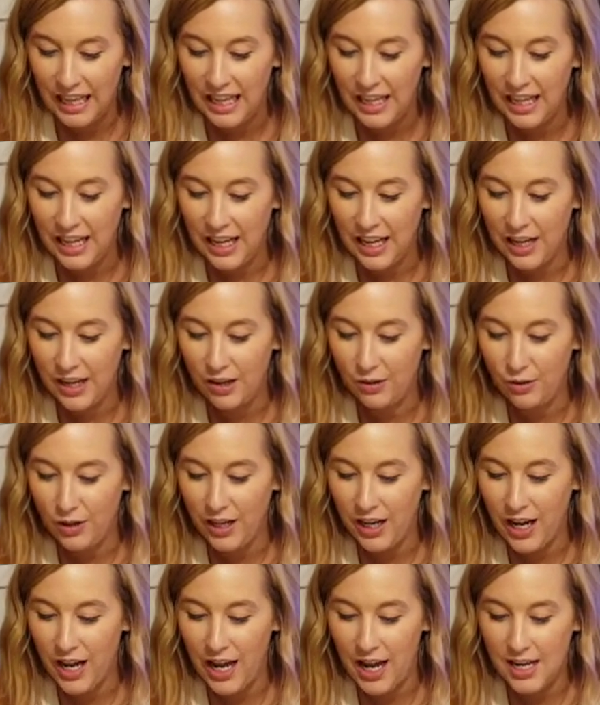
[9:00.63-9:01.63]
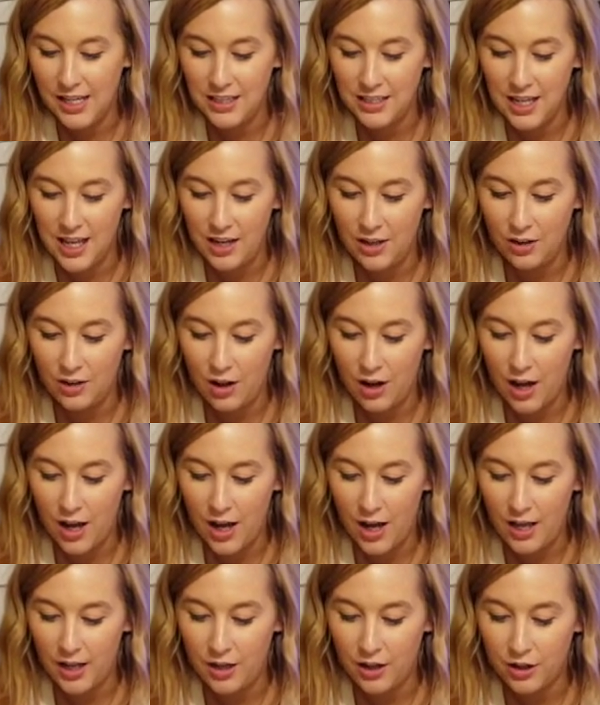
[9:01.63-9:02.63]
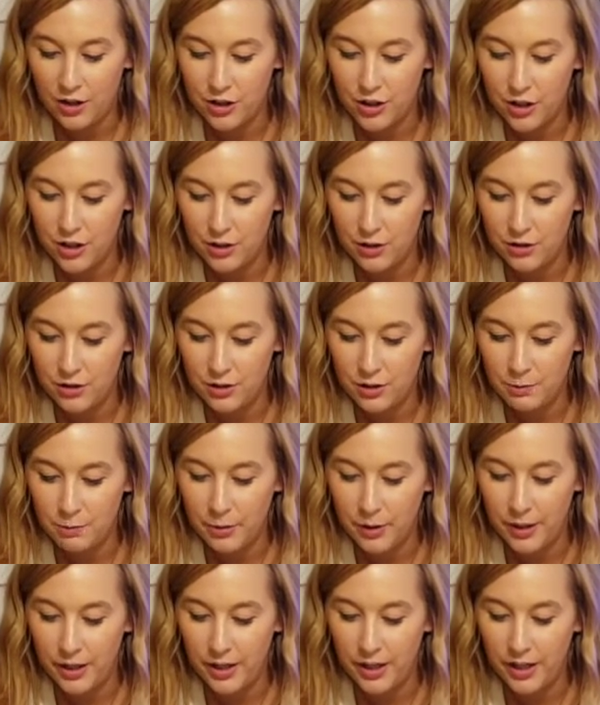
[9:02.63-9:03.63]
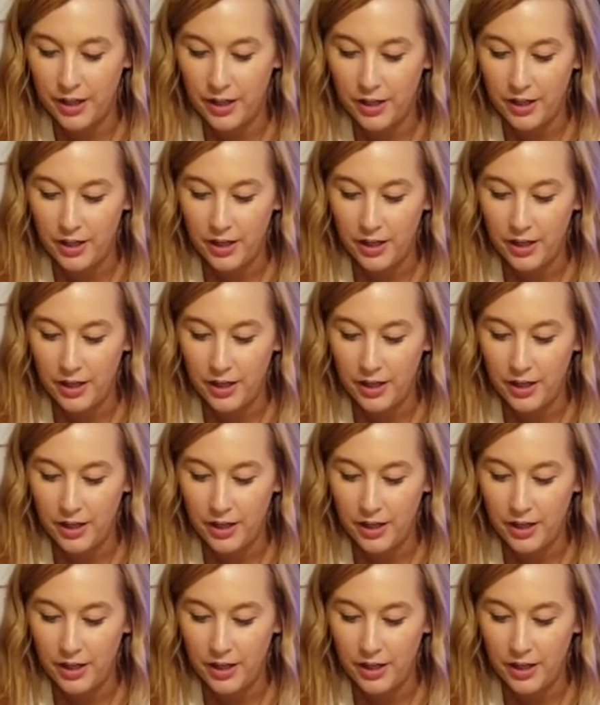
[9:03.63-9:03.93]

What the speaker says: Yeah, we get asked that a lot at our shows, but